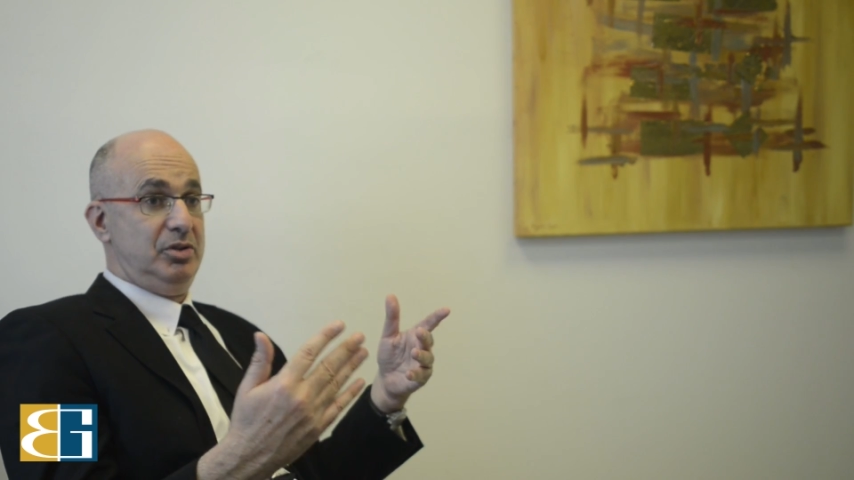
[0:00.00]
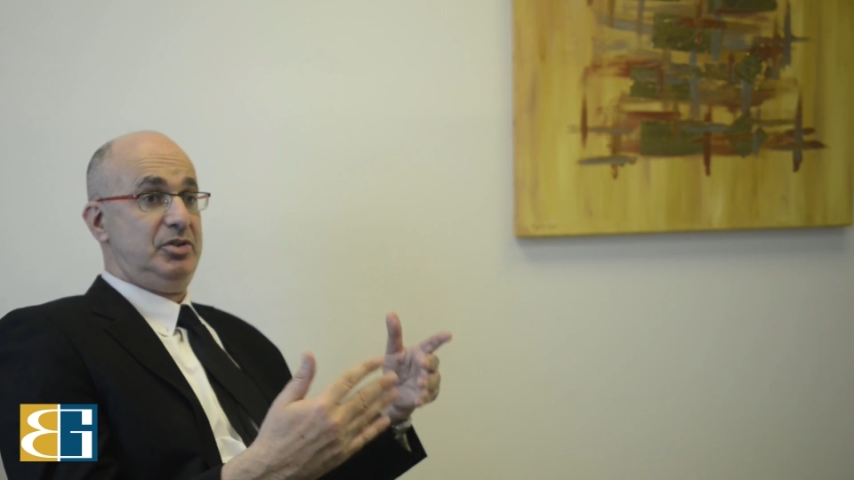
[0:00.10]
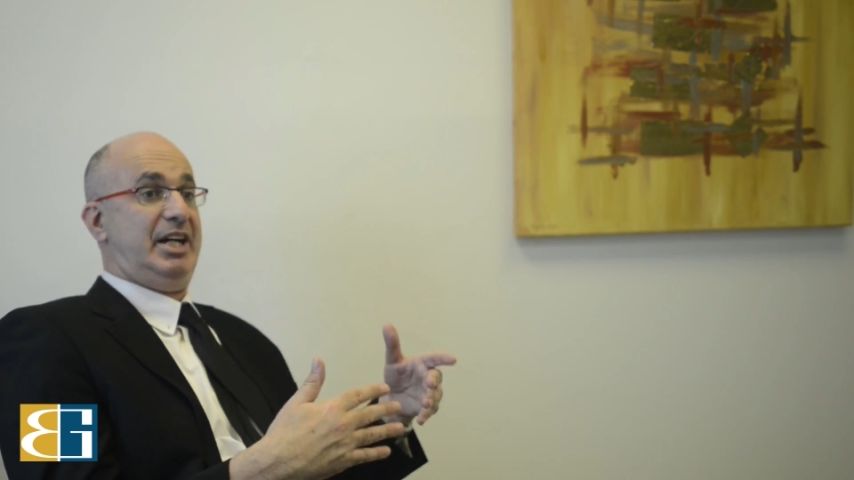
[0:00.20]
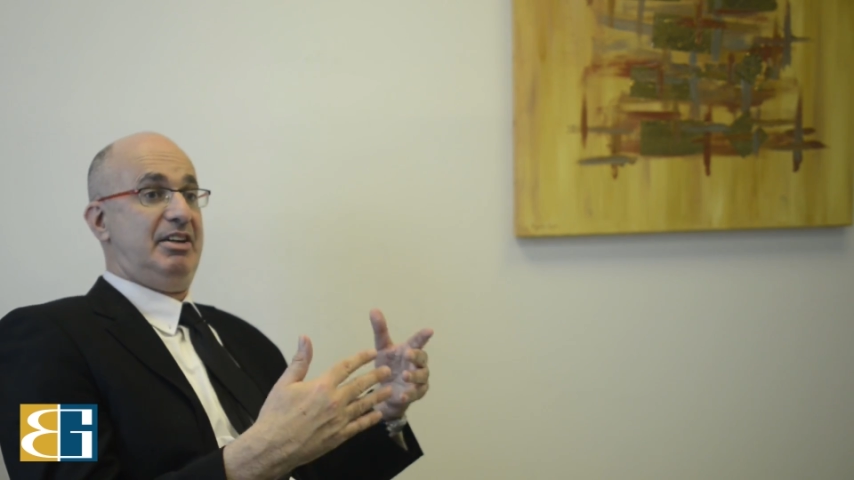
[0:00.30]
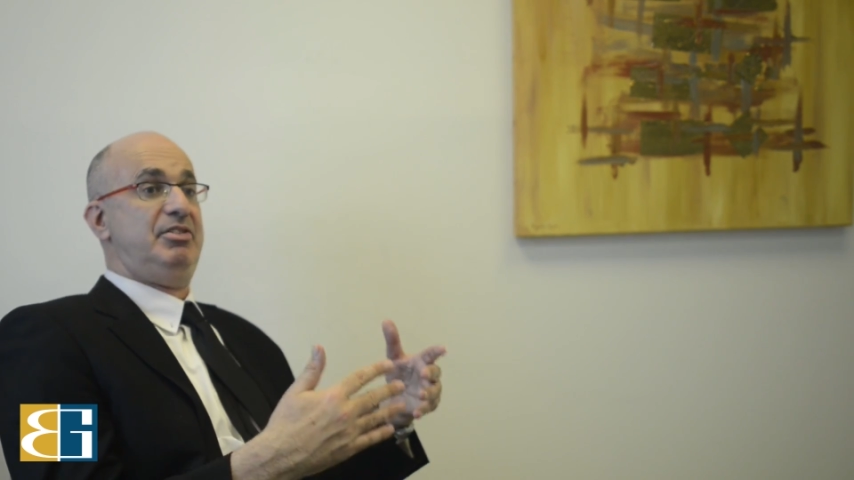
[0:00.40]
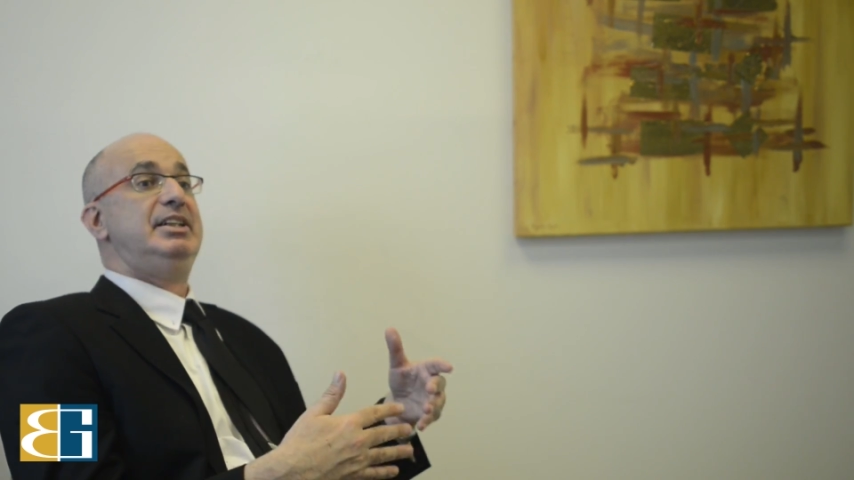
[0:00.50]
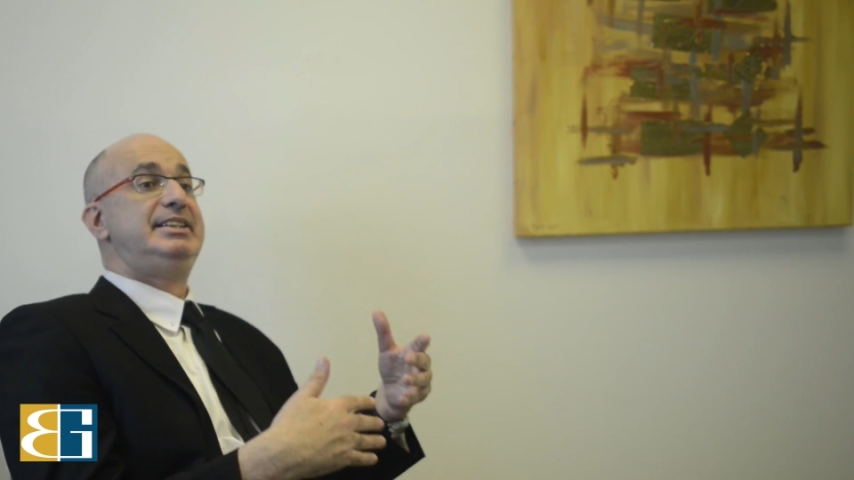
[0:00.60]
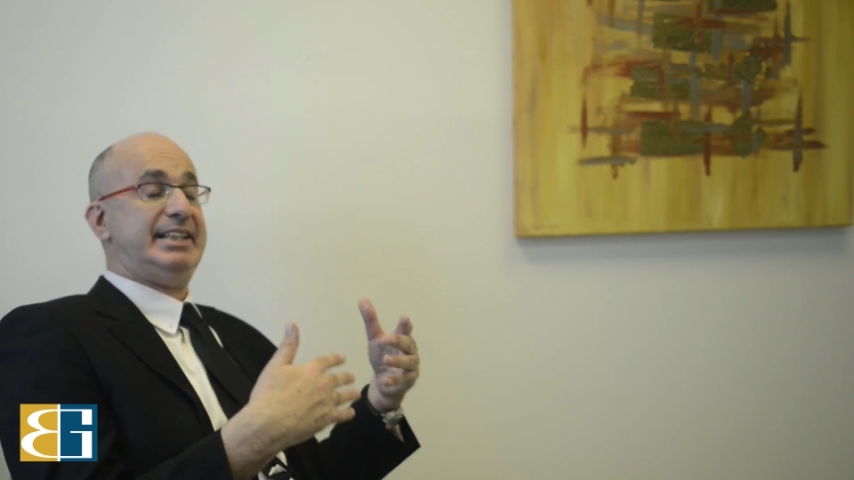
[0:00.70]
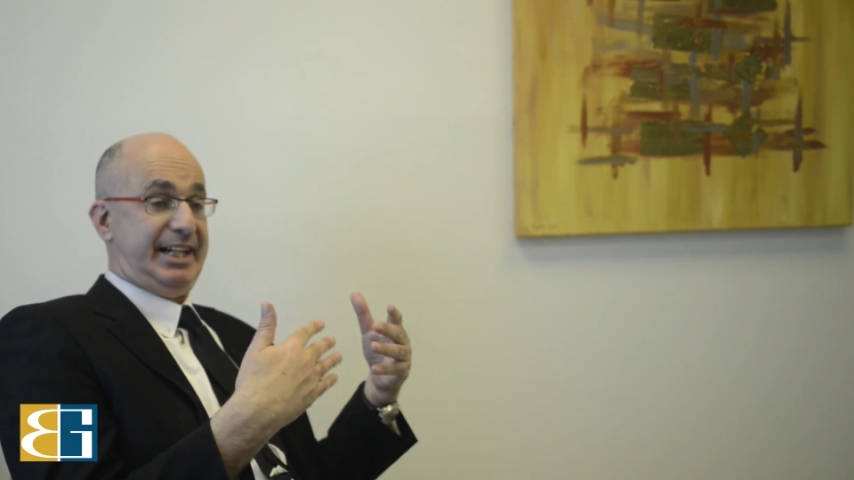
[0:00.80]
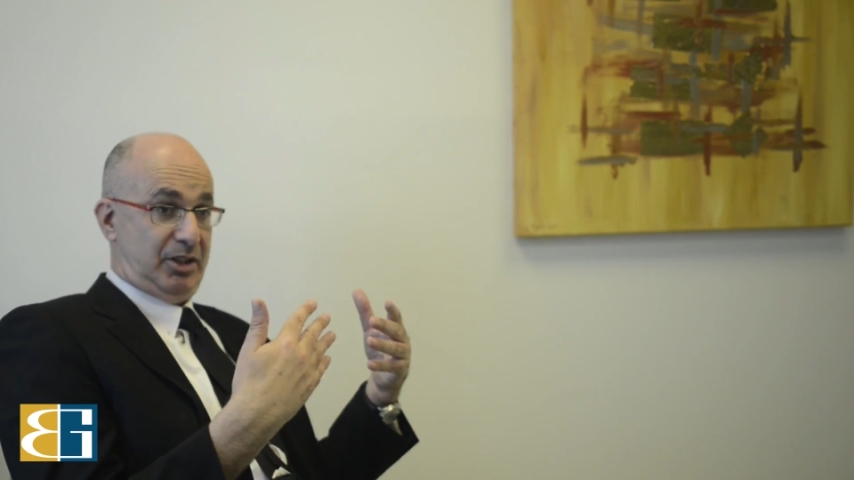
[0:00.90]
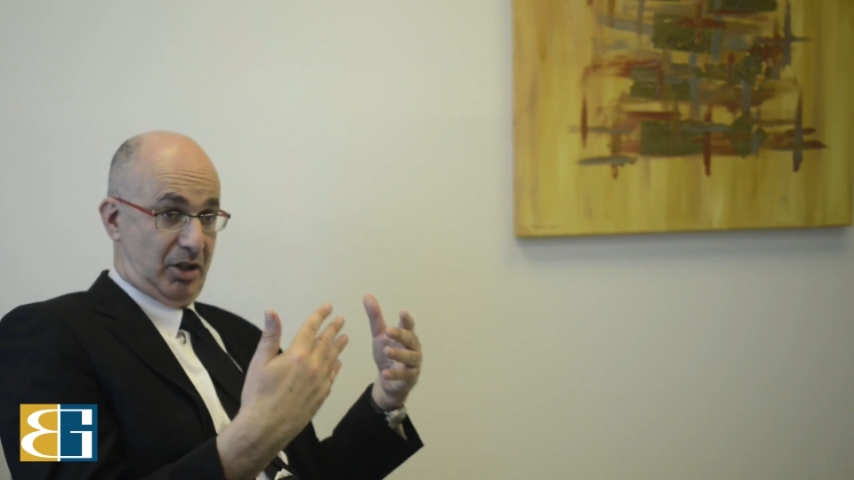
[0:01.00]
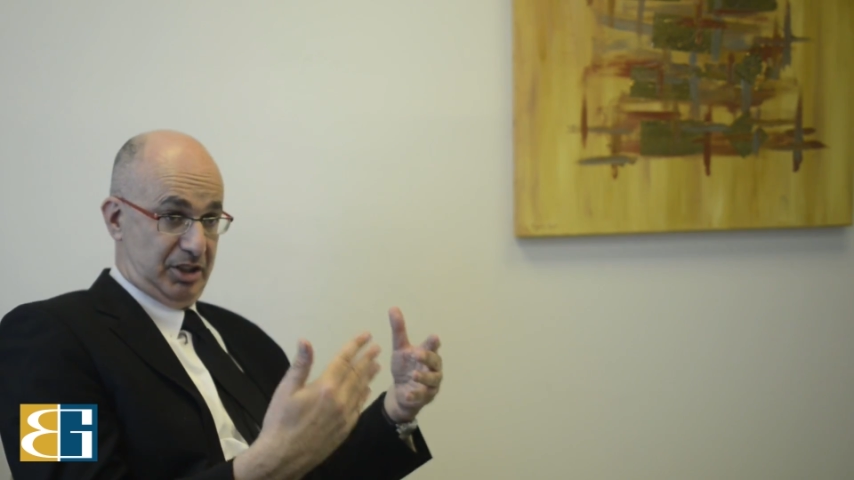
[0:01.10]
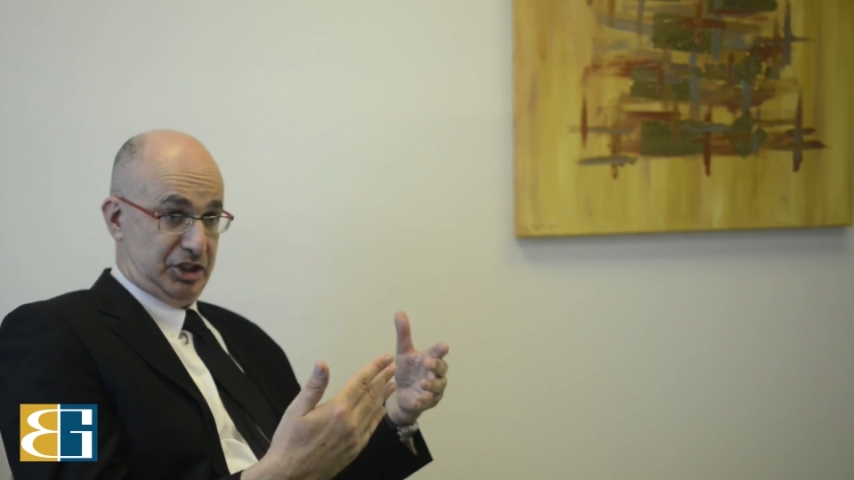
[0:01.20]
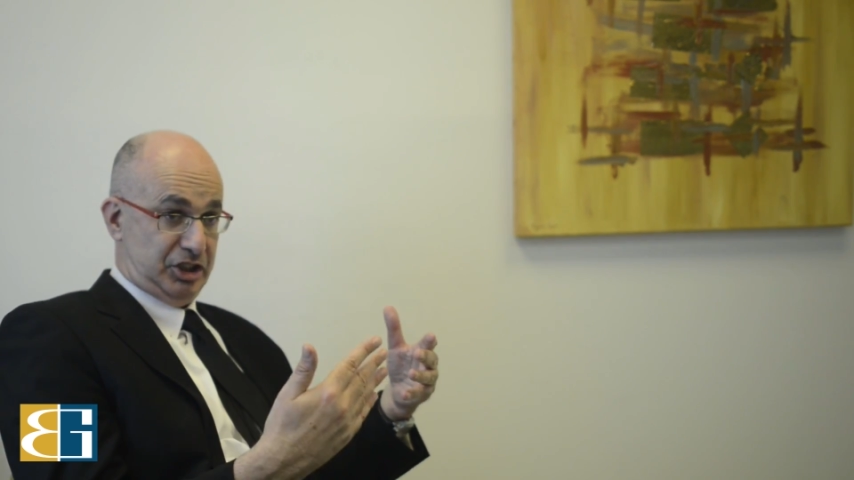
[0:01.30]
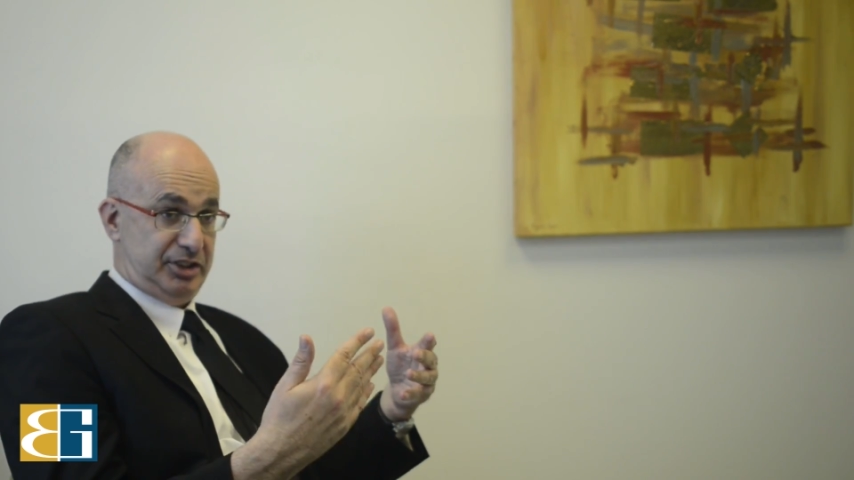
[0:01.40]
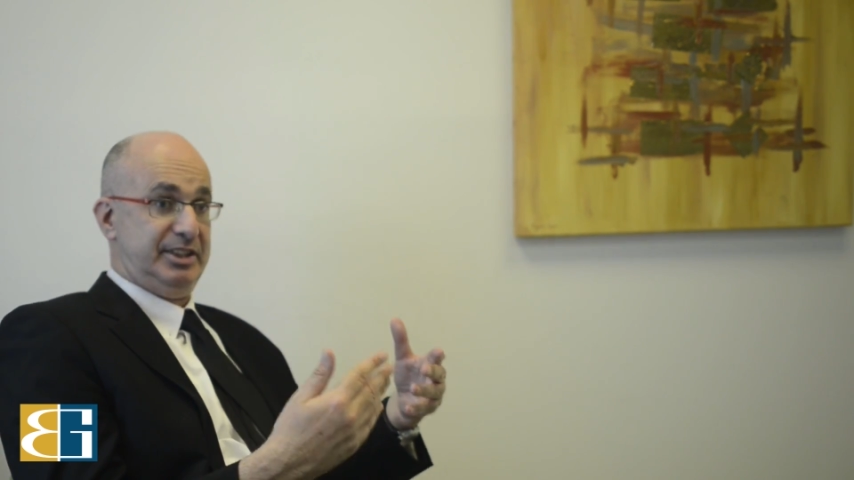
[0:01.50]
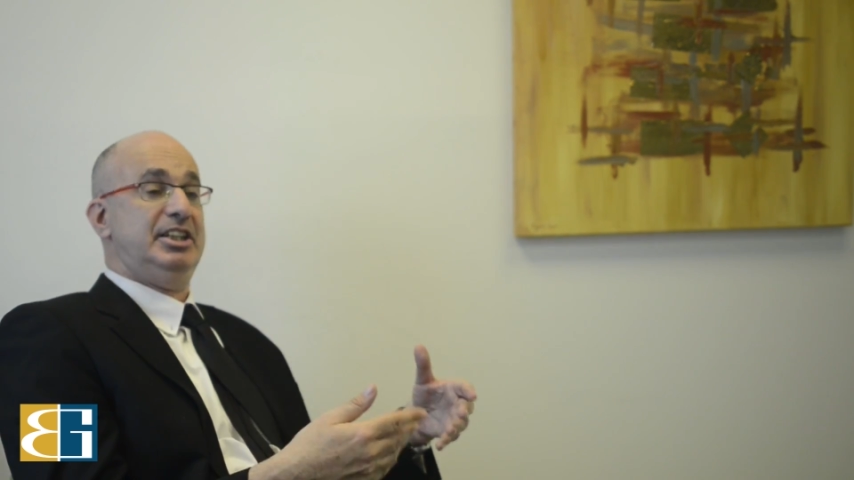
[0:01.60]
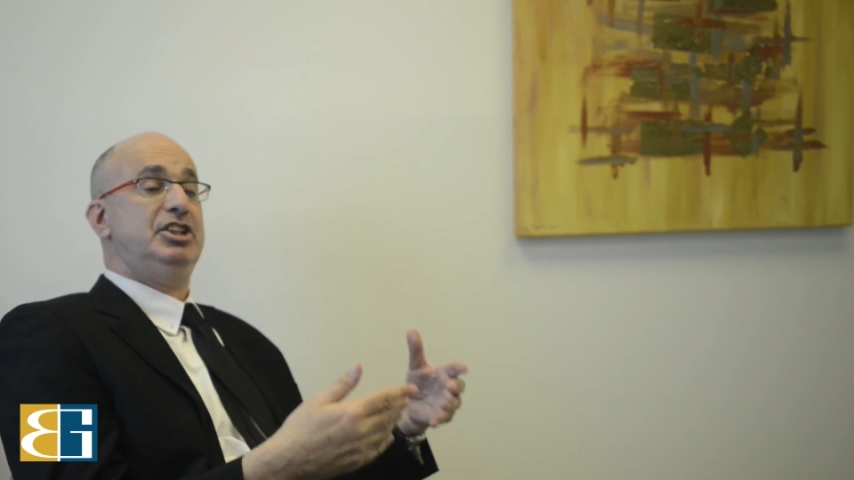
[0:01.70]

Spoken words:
to have psychologists,